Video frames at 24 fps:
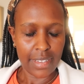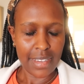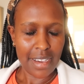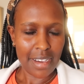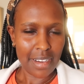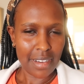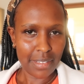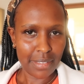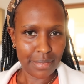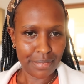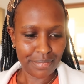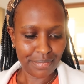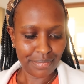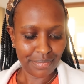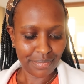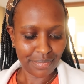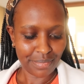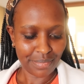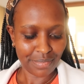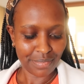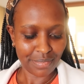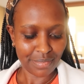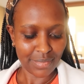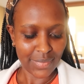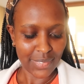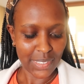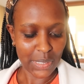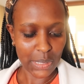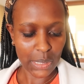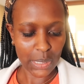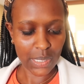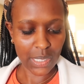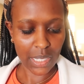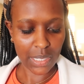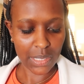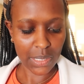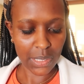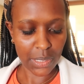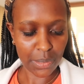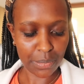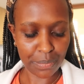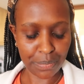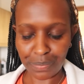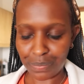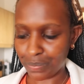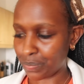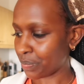Yeah, it's exciting.